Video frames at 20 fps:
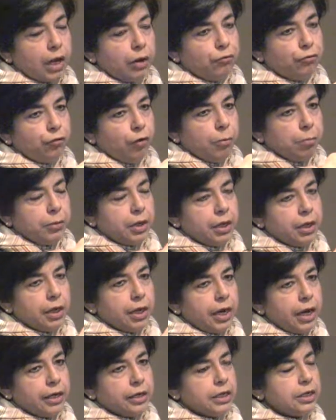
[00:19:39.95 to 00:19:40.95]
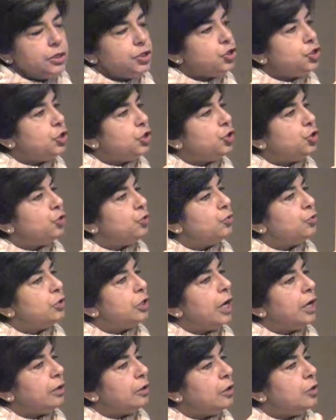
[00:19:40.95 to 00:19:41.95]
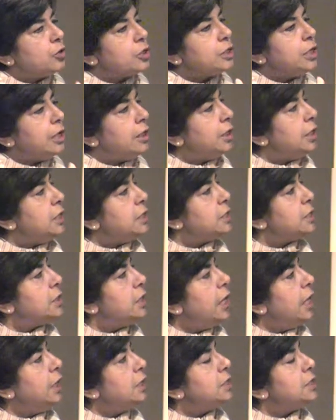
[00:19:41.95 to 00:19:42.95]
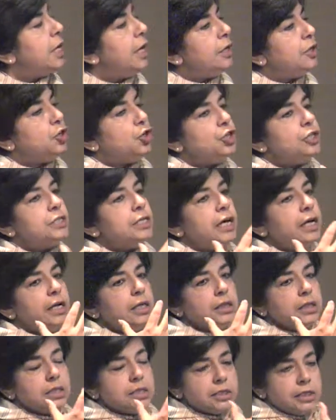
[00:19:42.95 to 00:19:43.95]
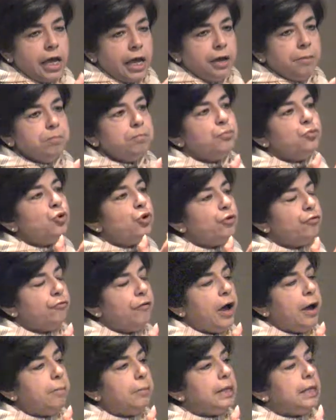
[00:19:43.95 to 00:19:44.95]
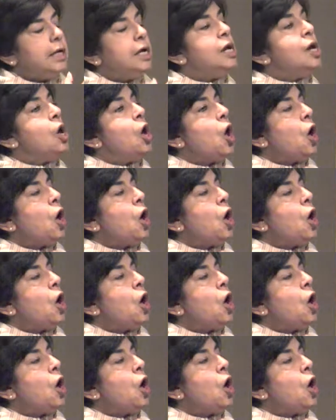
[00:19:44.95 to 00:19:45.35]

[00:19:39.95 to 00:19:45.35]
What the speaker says: from an institute that looks at these things, and she said in the same poor family,